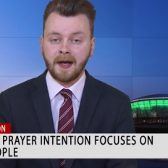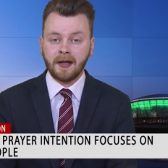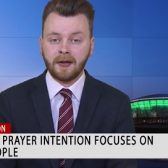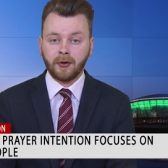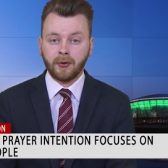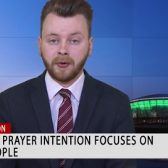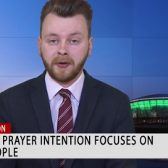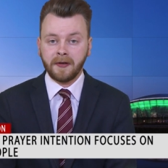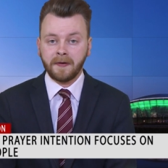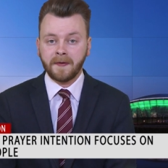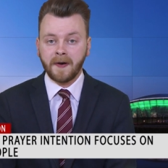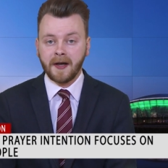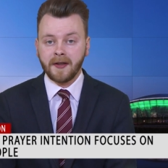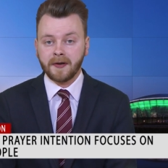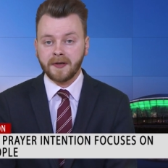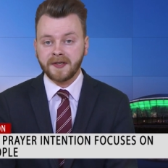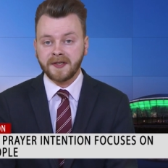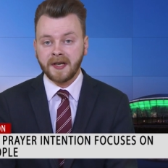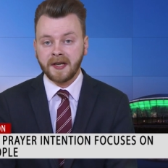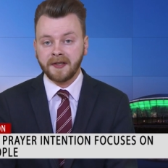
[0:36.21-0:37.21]
The Holy
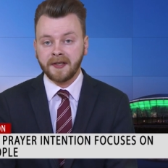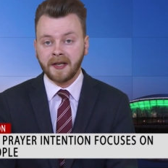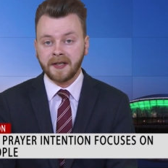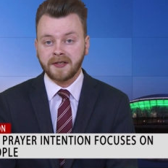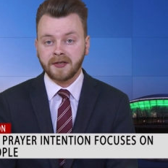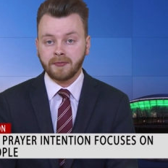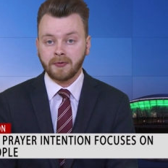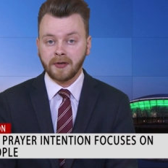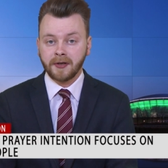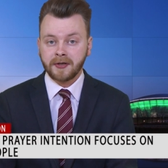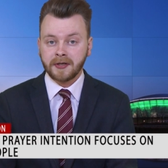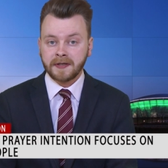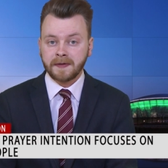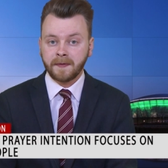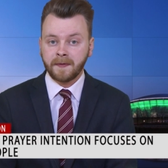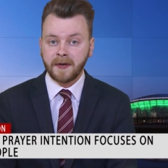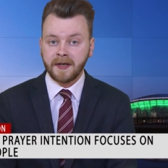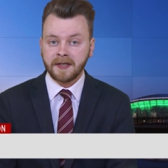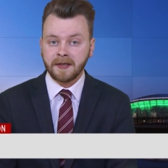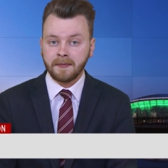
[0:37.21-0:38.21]
Father said that religious
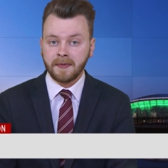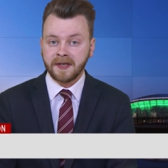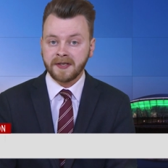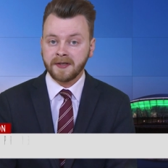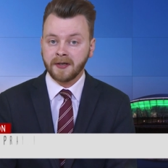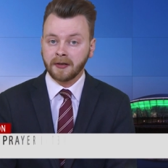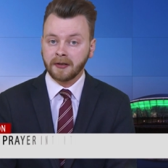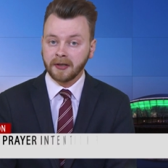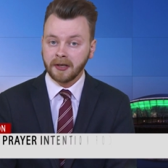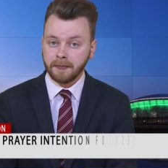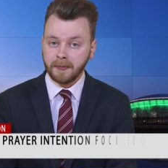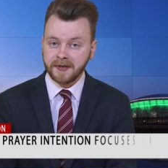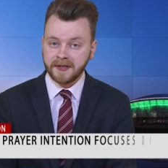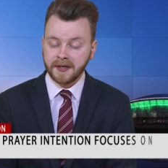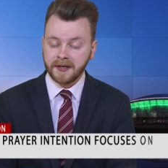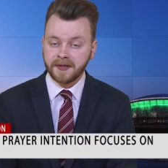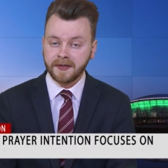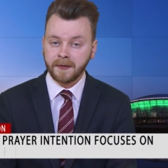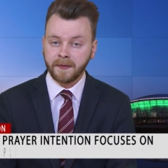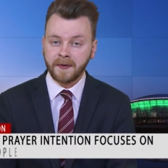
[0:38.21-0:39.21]
freedom is not
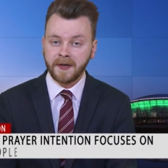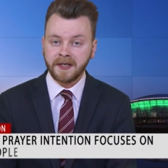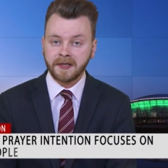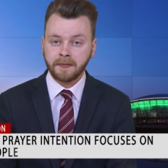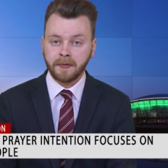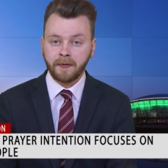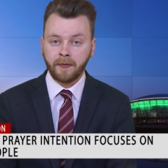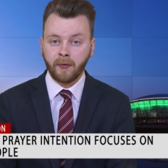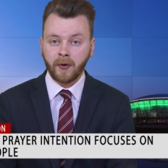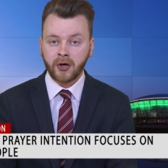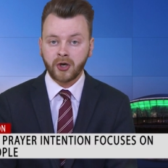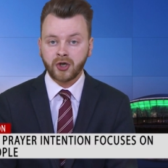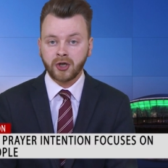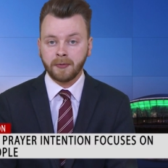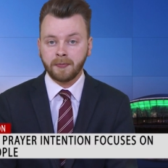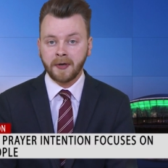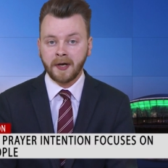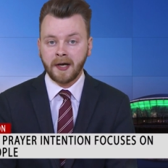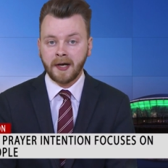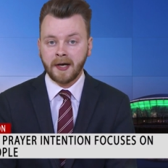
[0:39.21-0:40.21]
limited to freedom of worship,